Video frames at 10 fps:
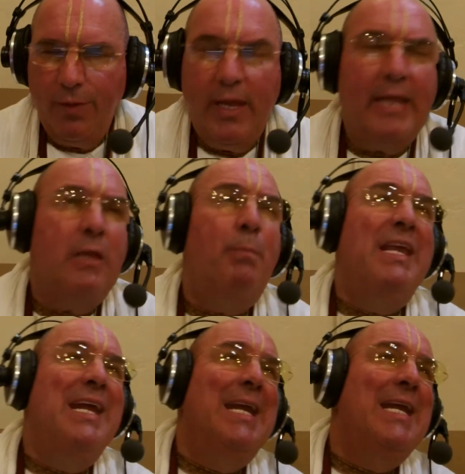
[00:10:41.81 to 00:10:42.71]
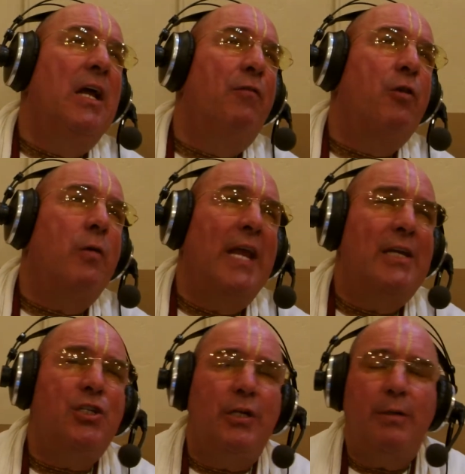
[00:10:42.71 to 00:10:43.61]
at the beginning of
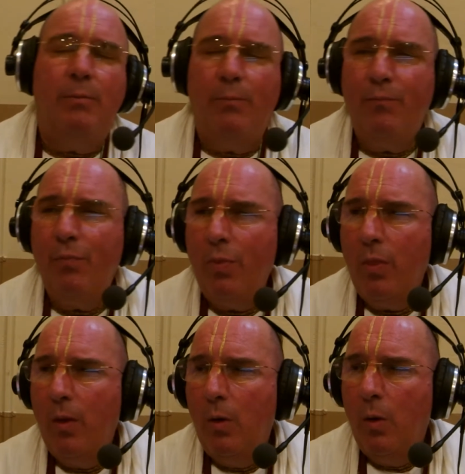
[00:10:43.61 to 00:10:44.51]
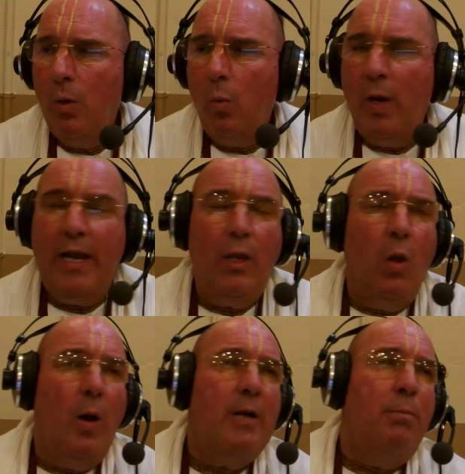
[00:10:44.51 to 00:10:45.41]
creation, when
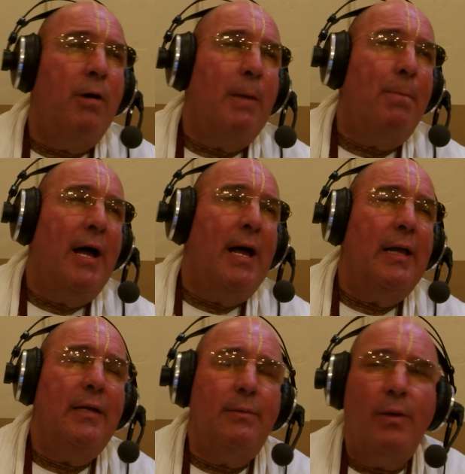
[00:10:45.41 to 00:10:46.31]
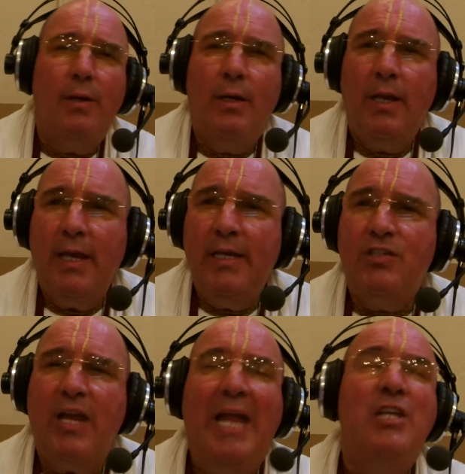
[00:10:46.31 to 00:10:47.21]
Lord Brahma
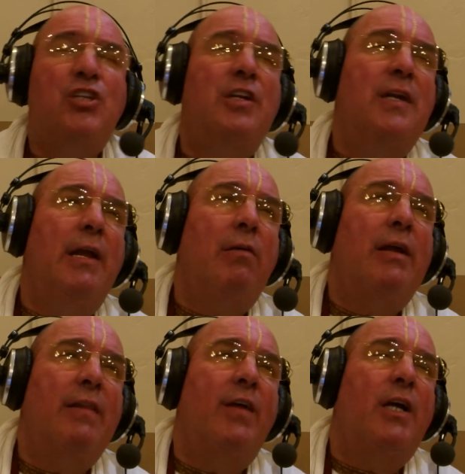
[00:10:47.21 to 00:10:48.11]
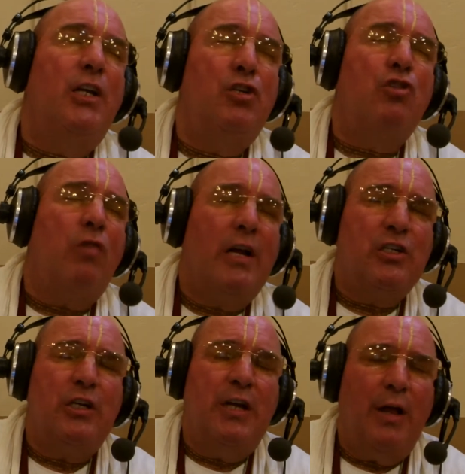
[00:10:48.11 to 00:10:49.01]
is engineering the
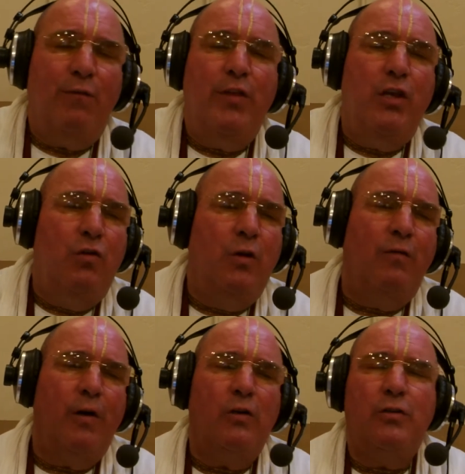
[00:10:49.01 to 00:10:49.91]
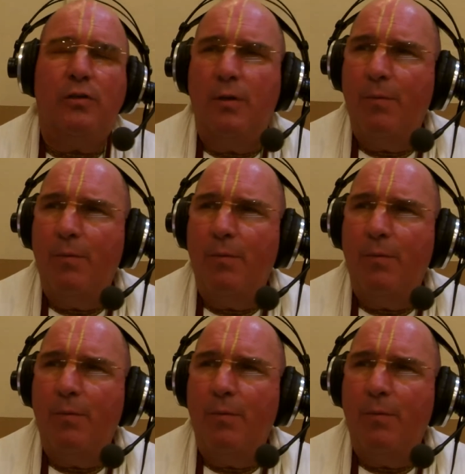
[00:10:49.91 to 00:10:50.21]
construction of the universe.